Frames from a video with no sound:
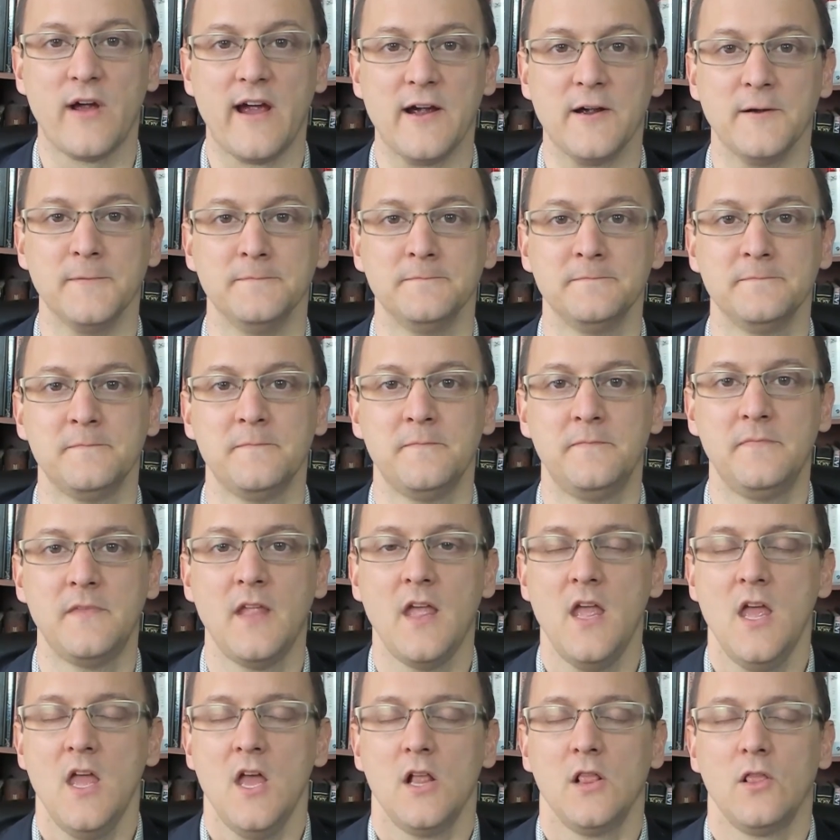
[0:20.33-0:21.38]
prayer.
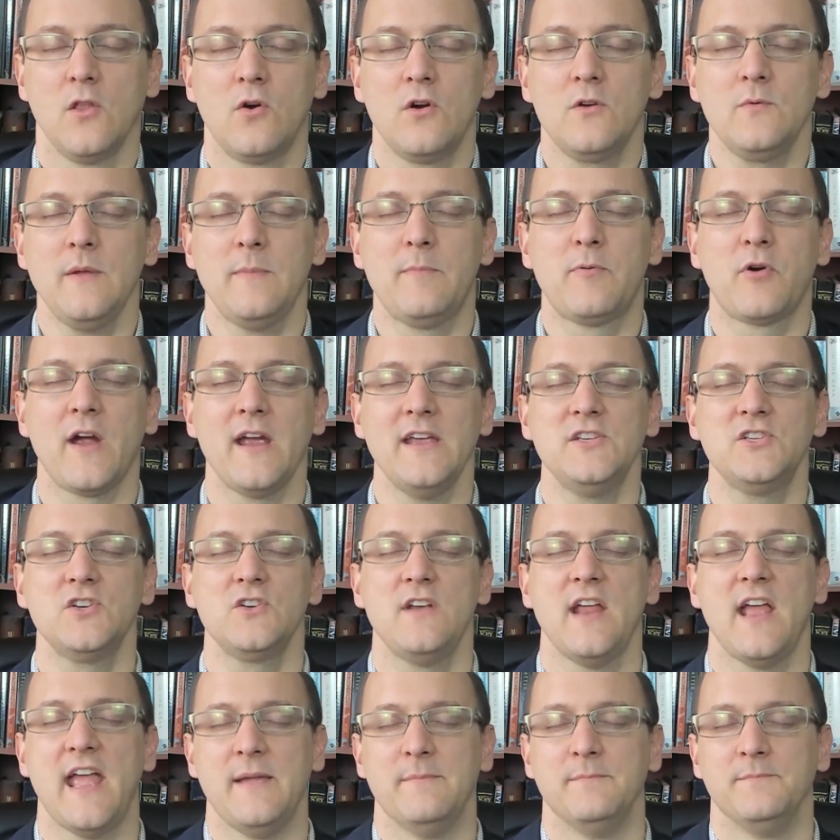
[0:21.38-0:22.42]
Lord, we praise
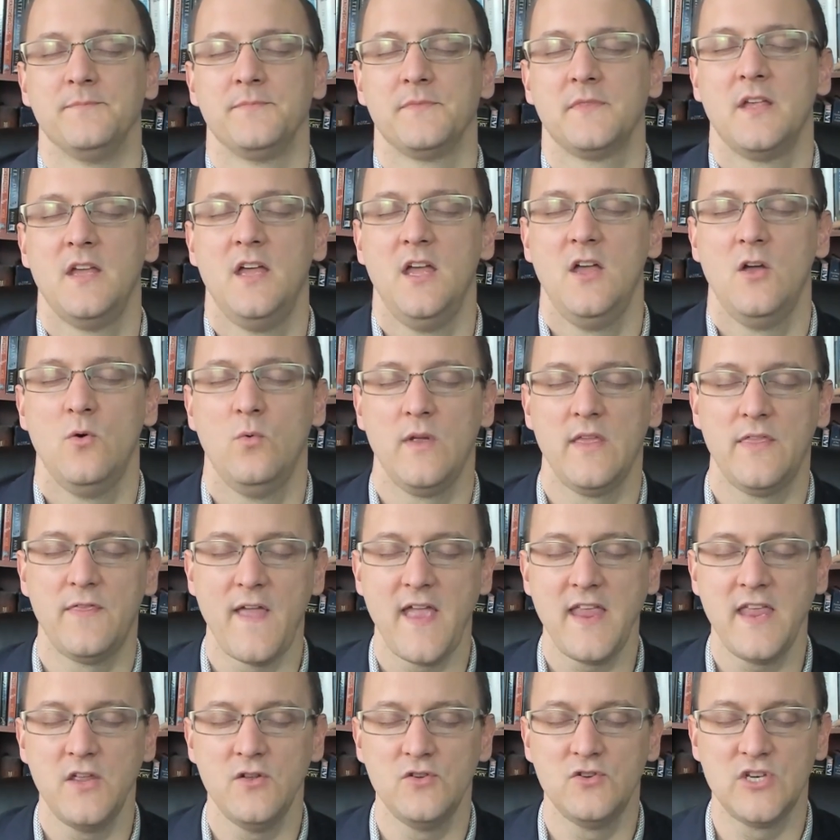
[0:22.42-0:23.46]
your name. We
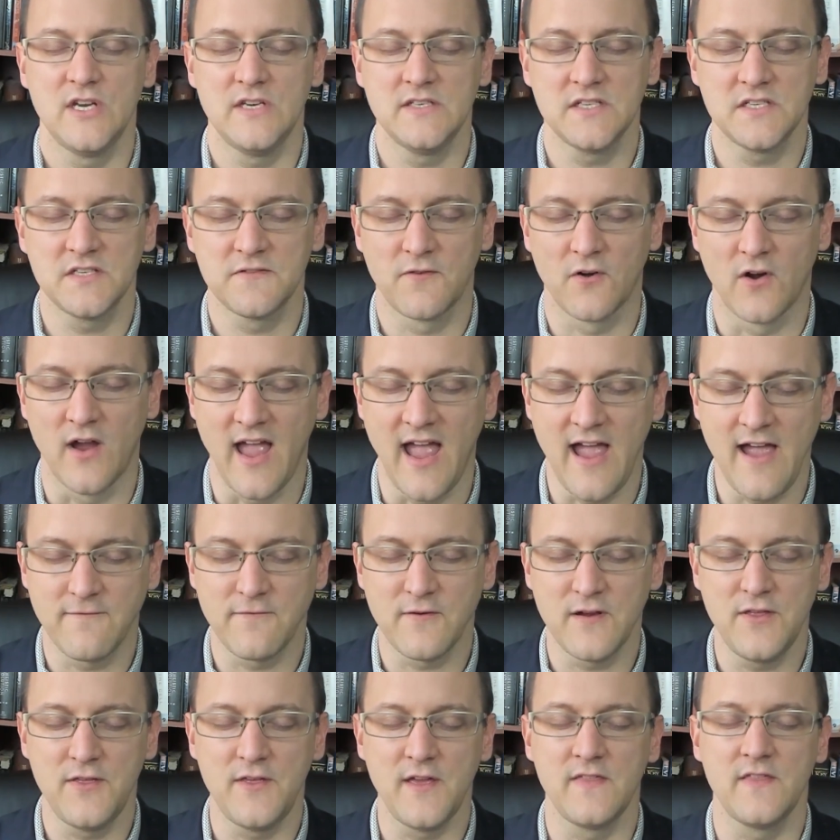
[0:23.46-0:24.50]
thank you, Jesus, for
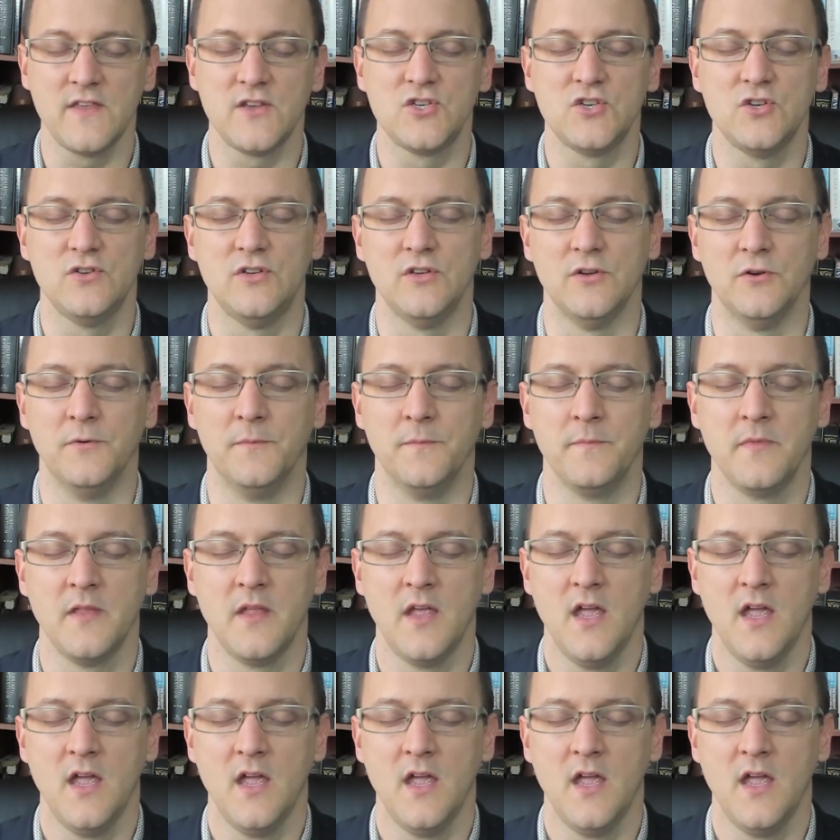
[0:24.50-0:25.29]
everything that you do.